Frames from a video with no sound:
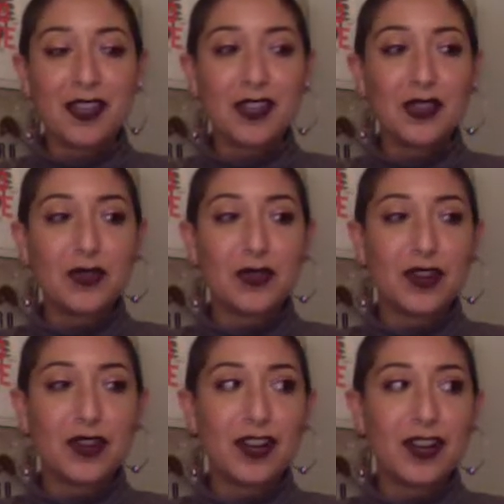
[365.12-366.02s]

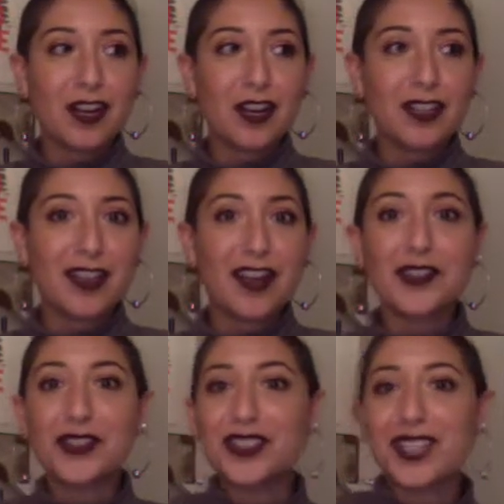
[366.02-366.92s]
You're
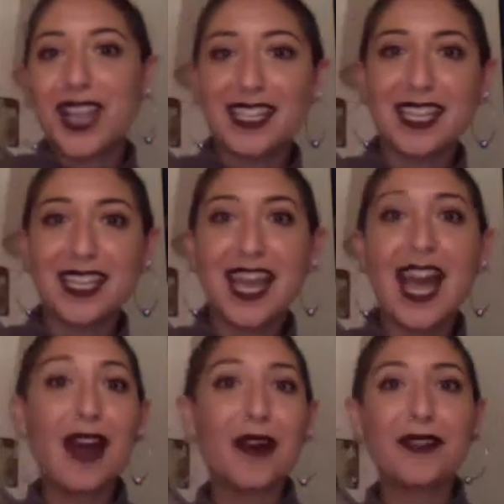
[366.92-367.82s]
understanding
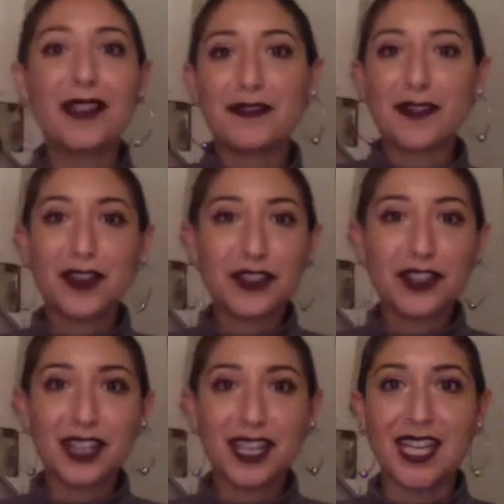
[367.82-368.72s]
how they
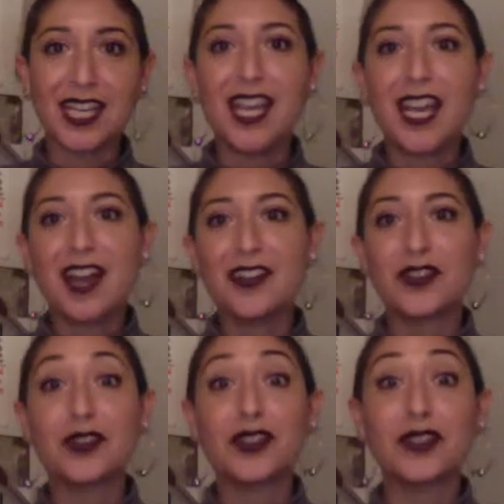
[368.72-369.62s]
function.
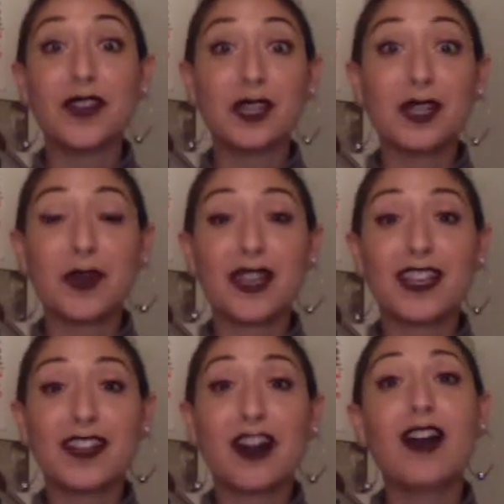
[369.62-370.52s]
You're
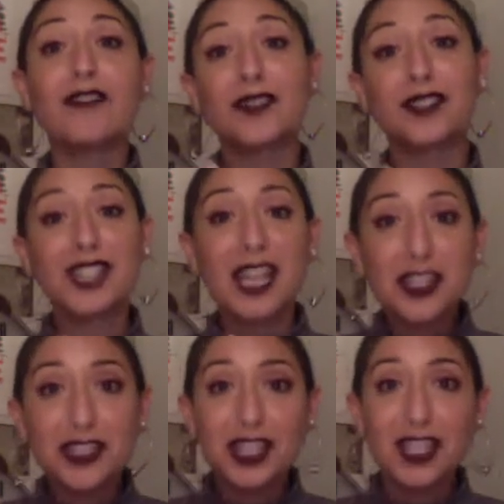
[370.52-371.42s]
developing
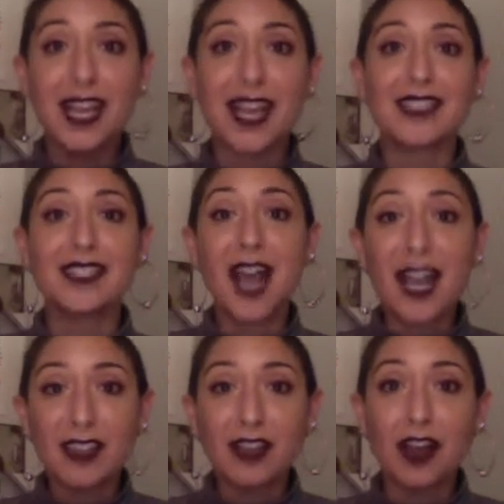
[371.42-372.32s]
conversation and
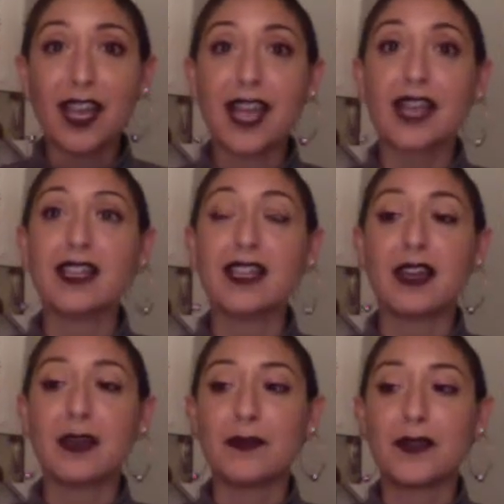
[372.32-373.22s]
dialogue
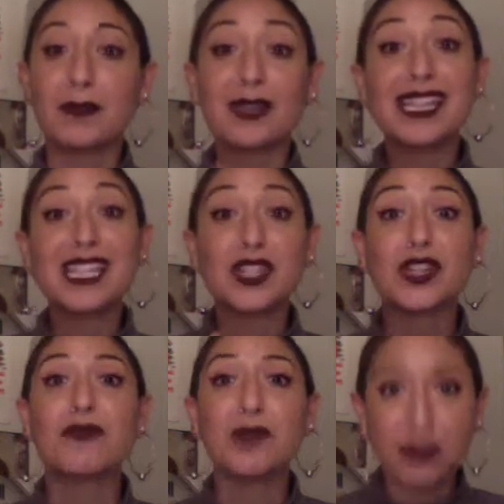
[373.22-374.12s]
and the ability to
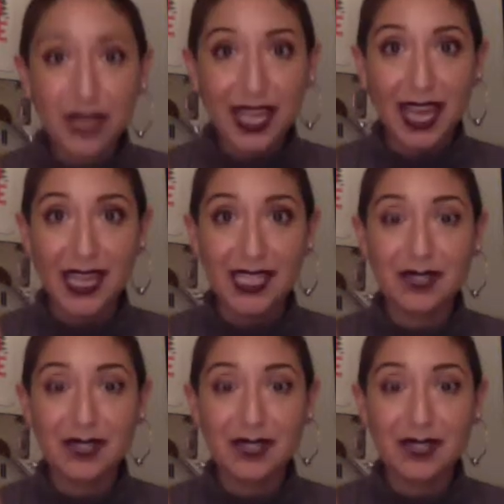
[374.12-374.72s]
communicate.